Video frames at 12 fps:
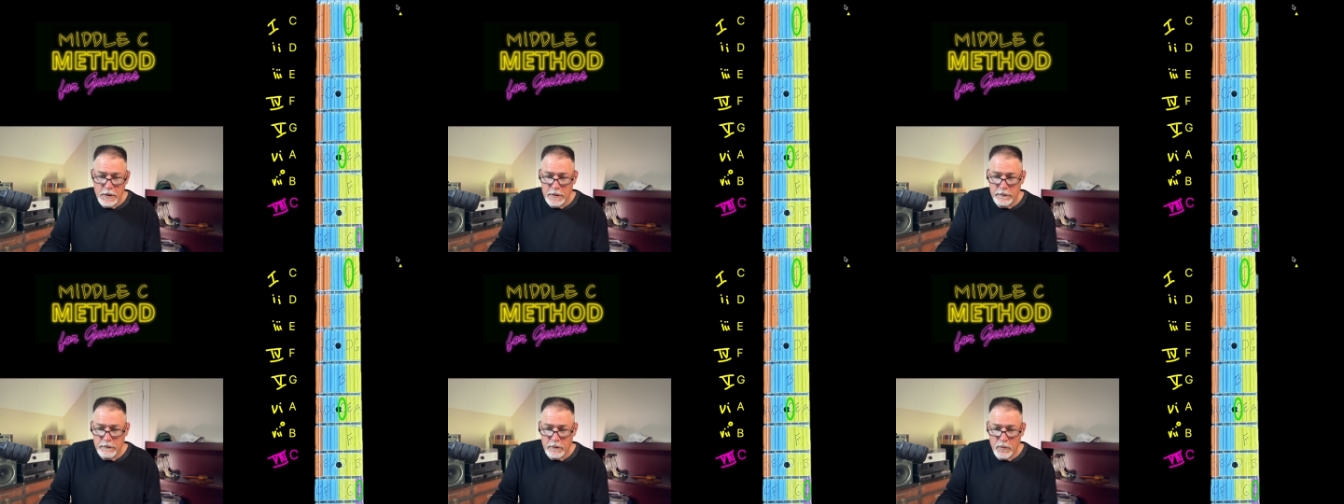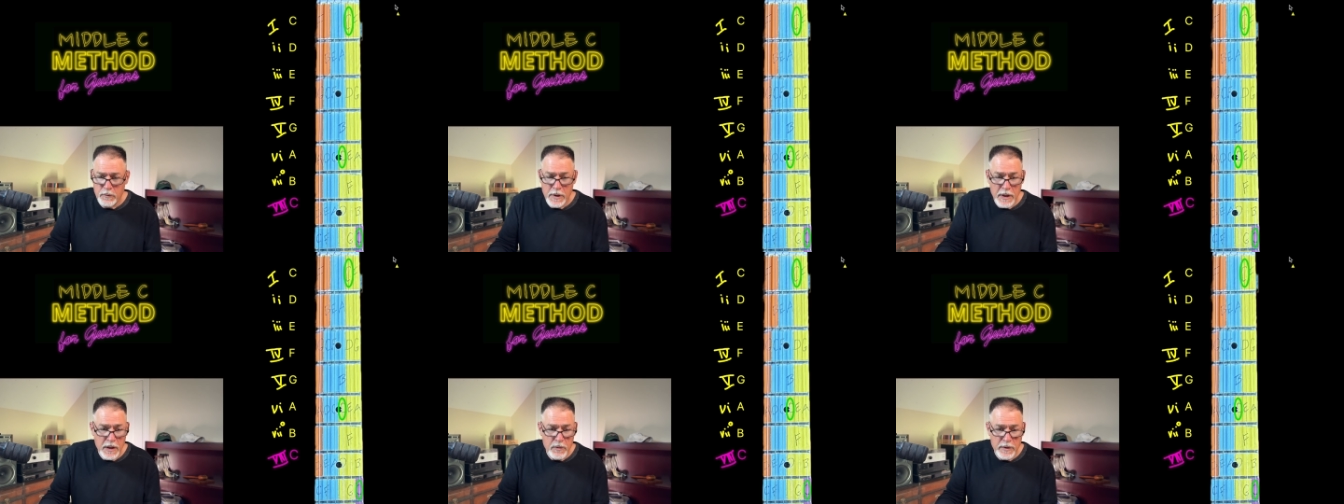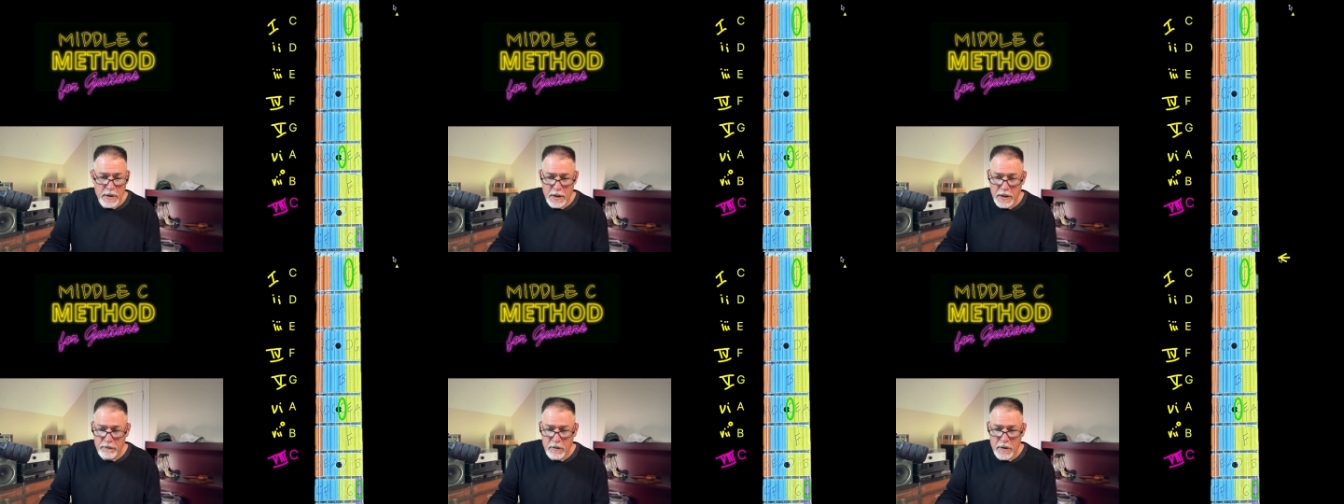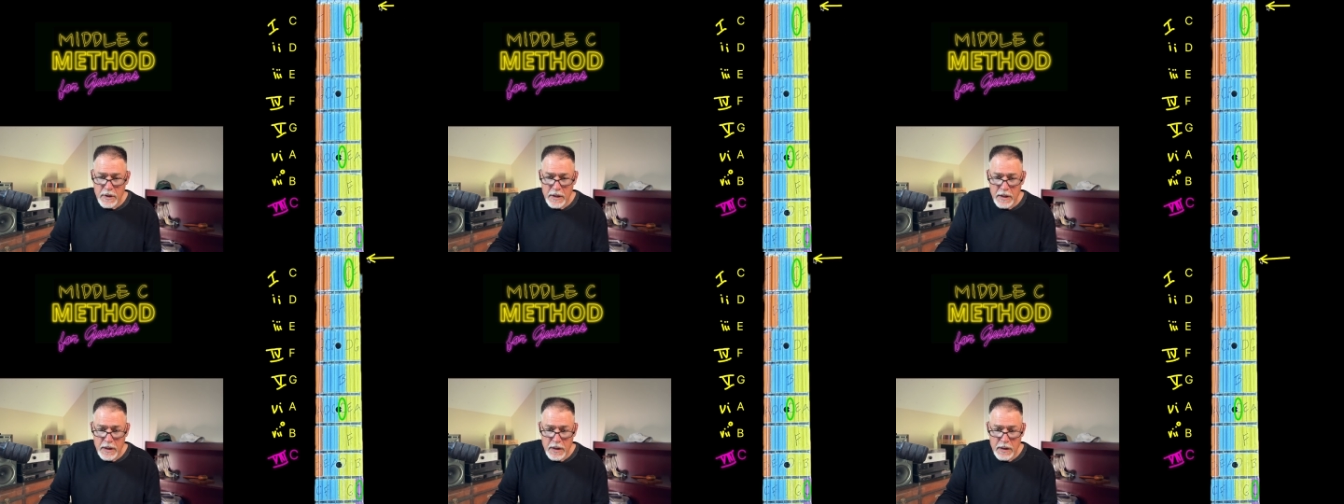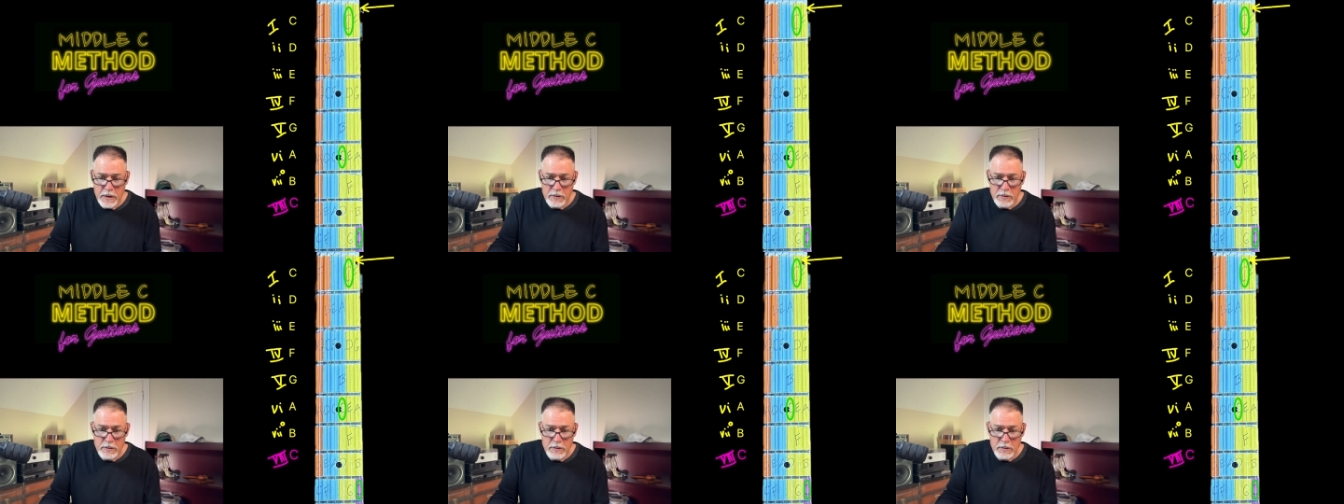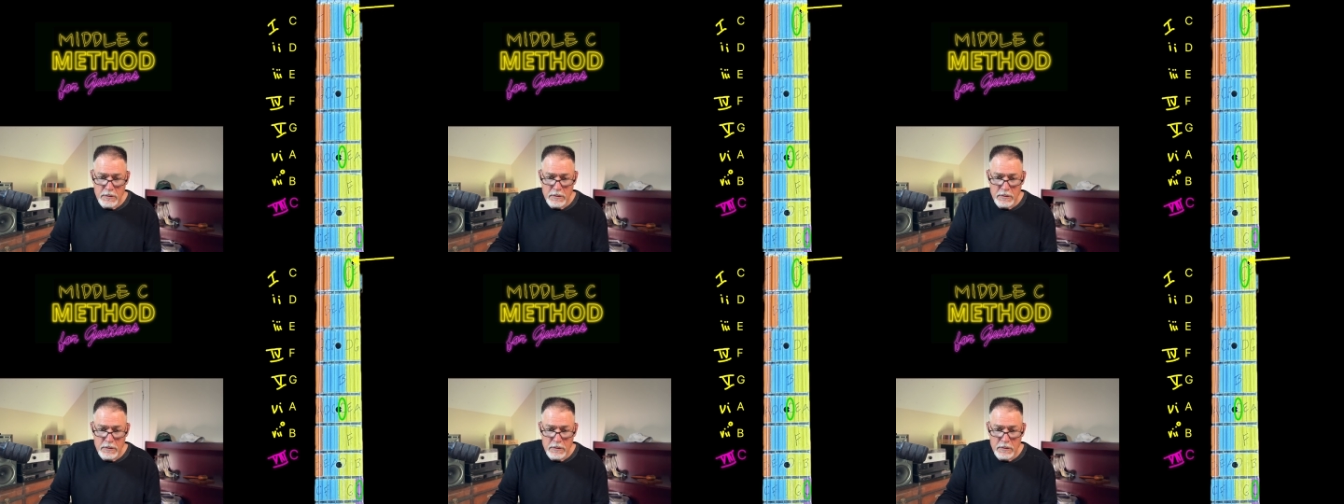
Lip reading: So now we have our anchor